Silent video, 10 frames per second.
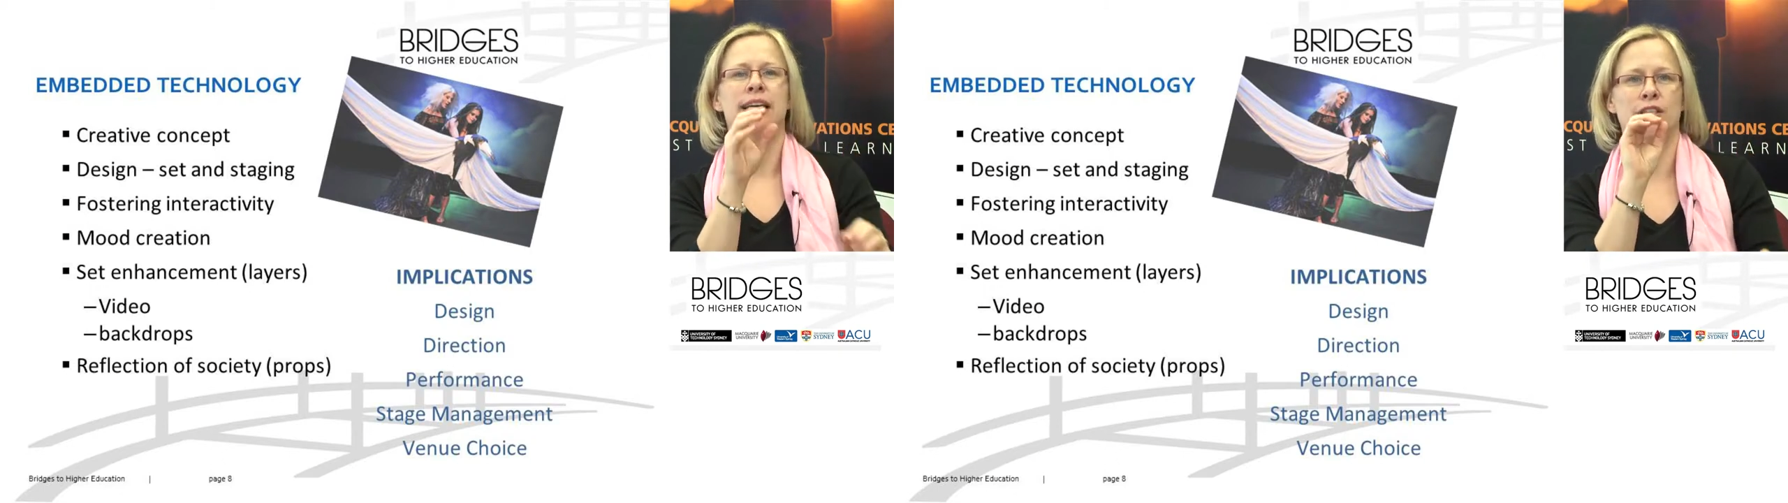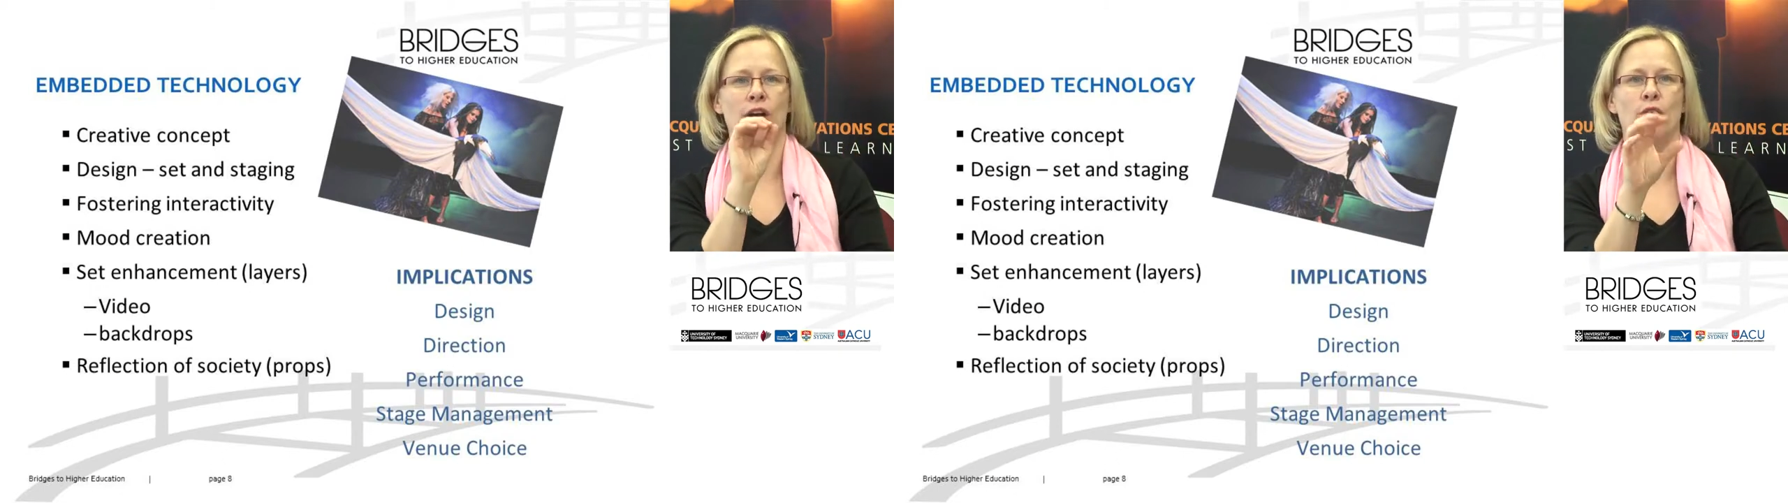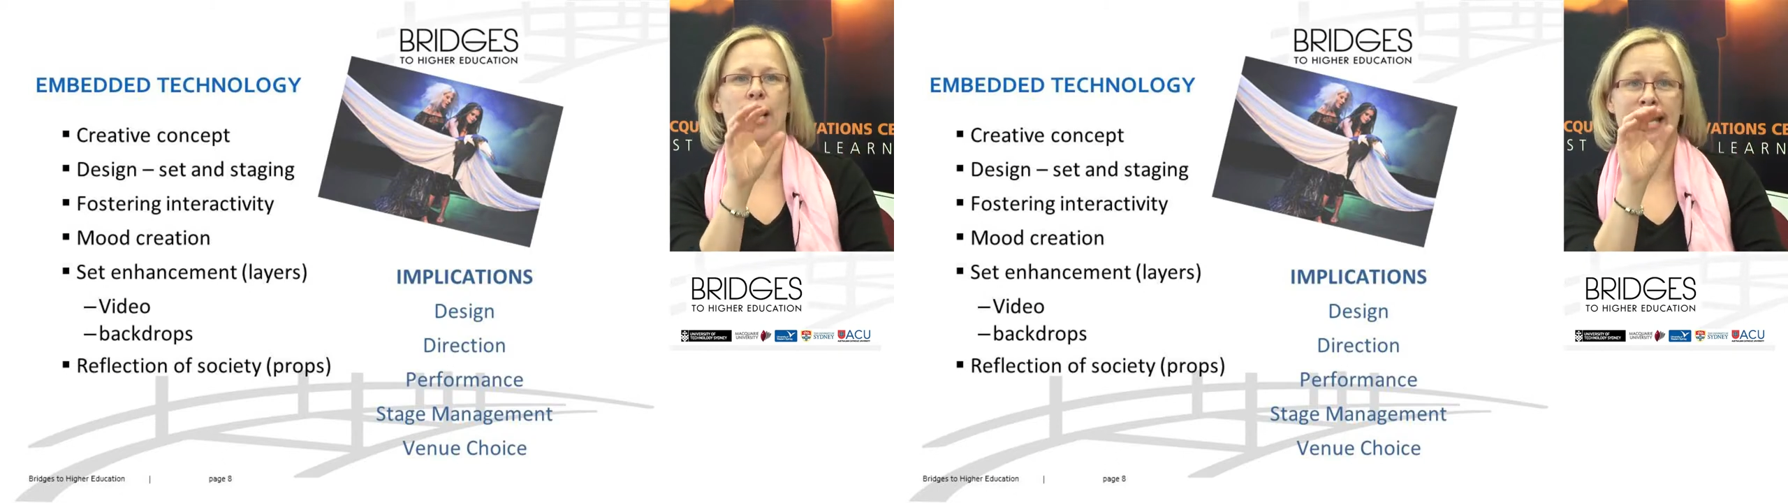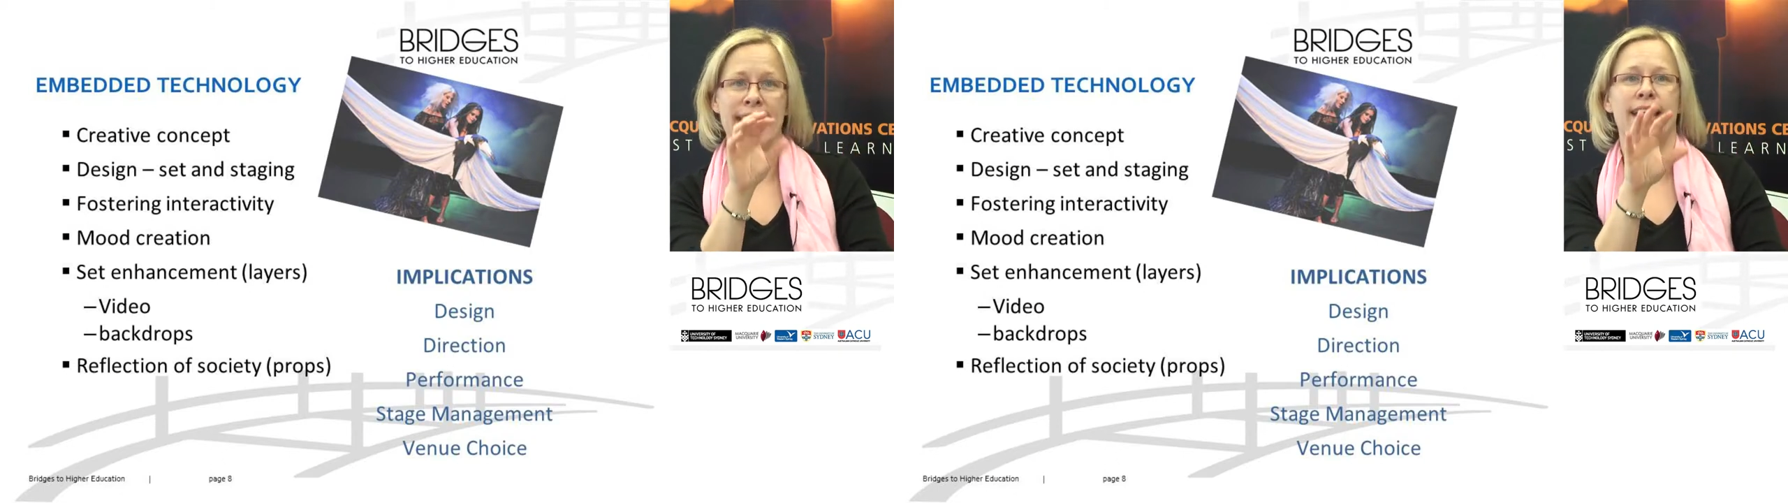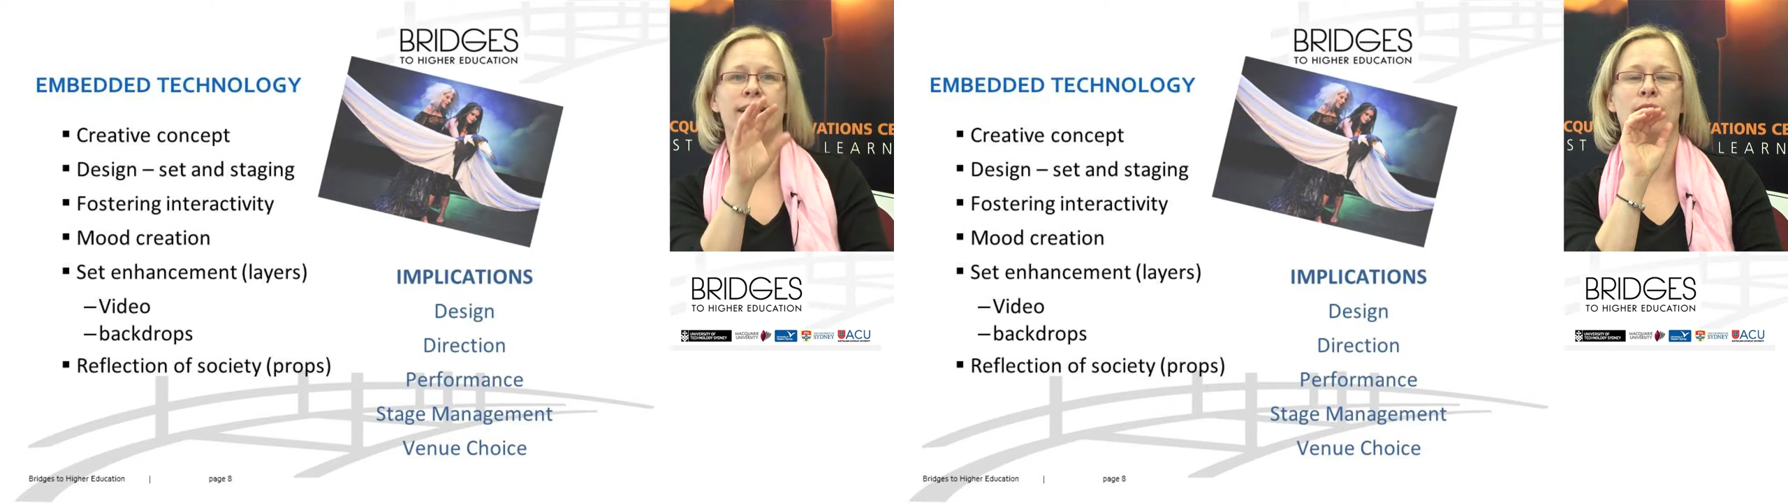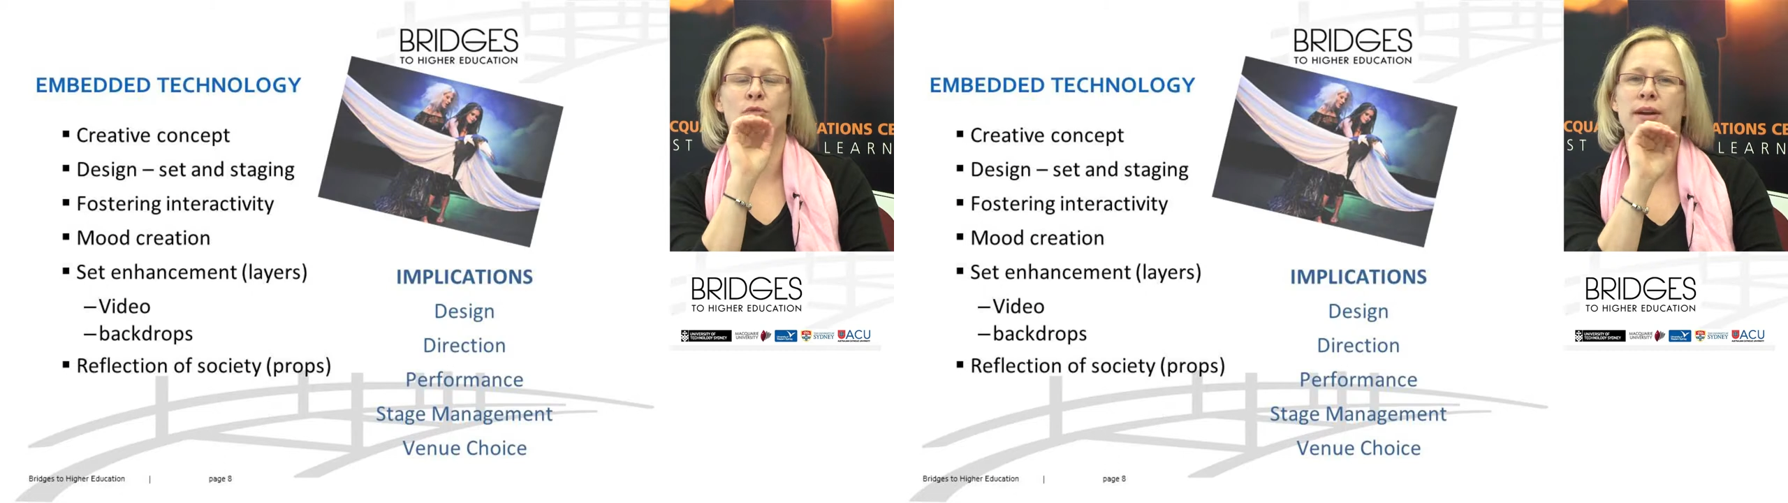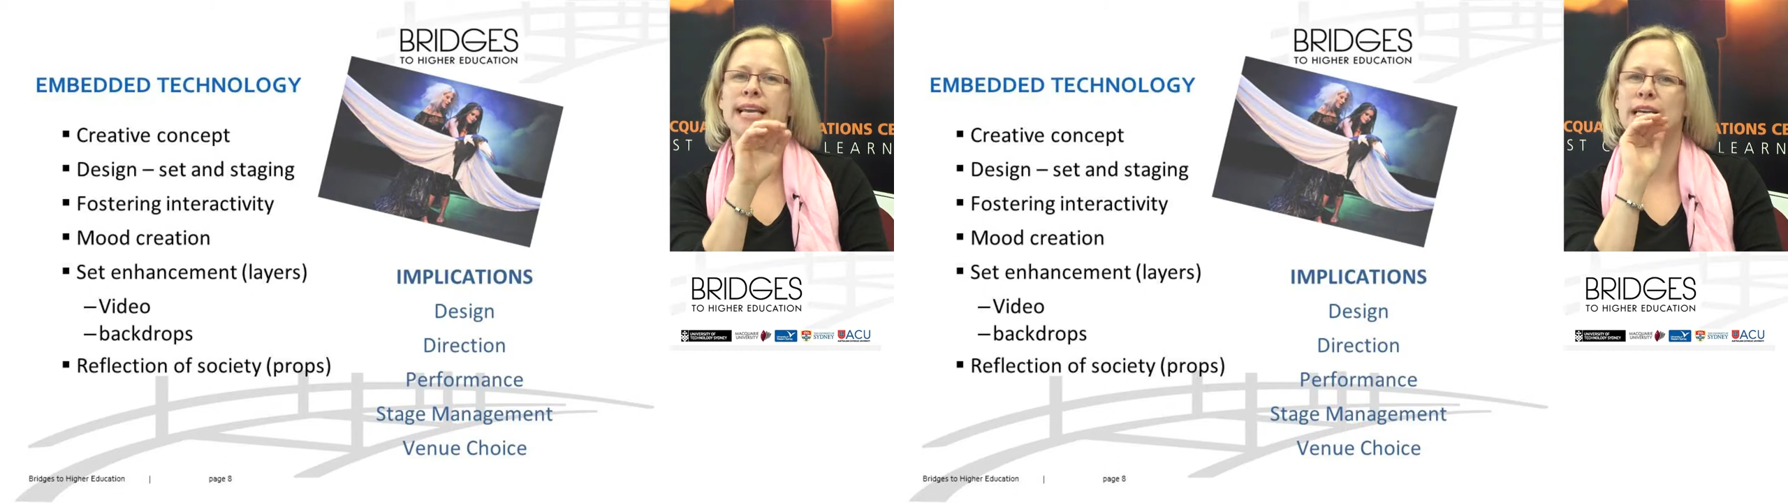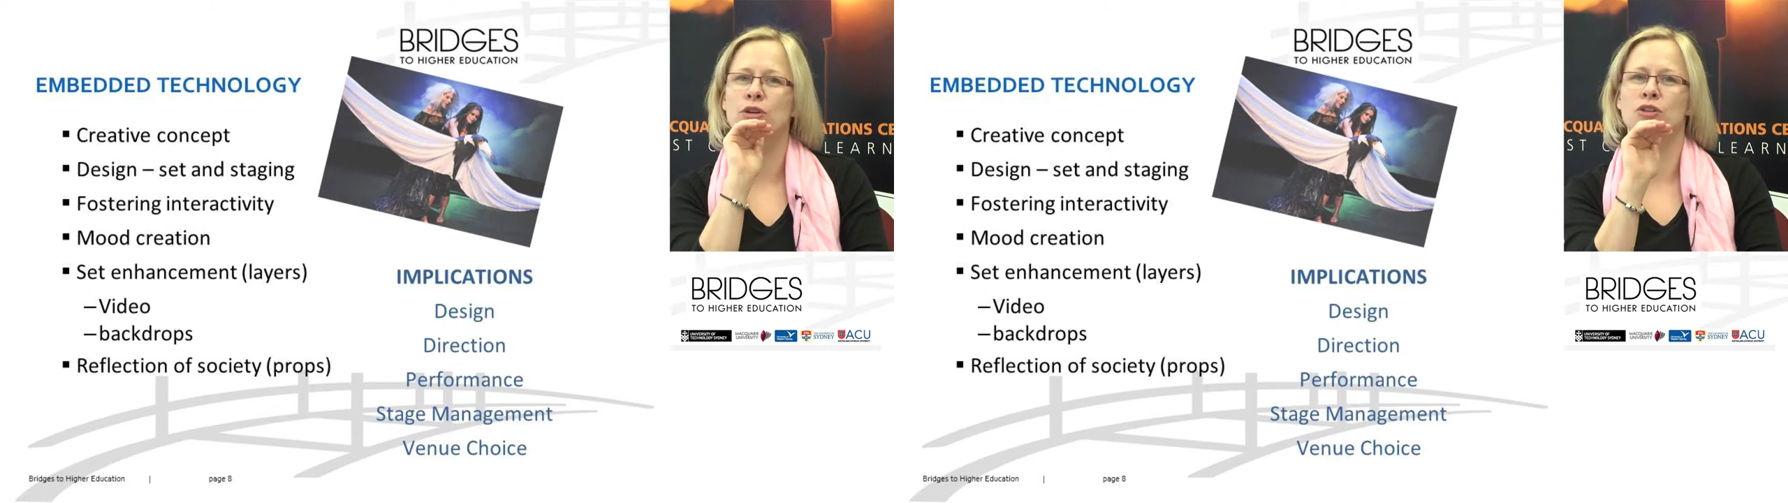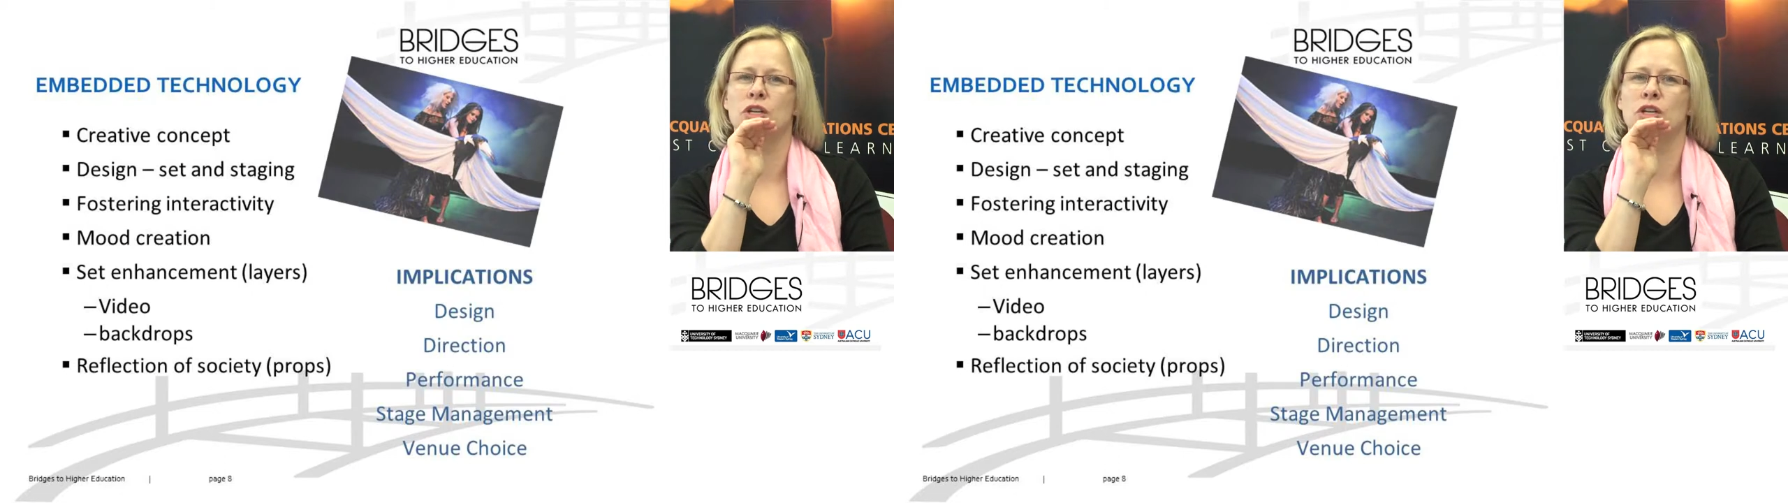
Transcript: So again, really good